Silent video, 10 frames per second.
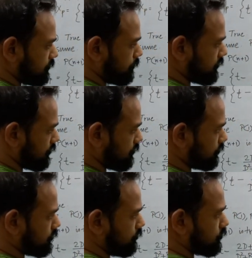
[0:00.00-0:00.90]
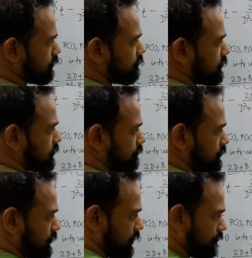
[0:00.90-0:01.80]
is the particular solution of this
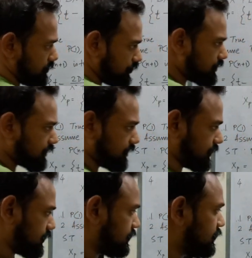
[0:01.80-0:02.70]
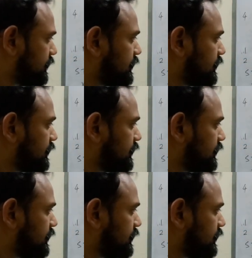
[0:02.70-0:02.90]
differential equation, isn't it?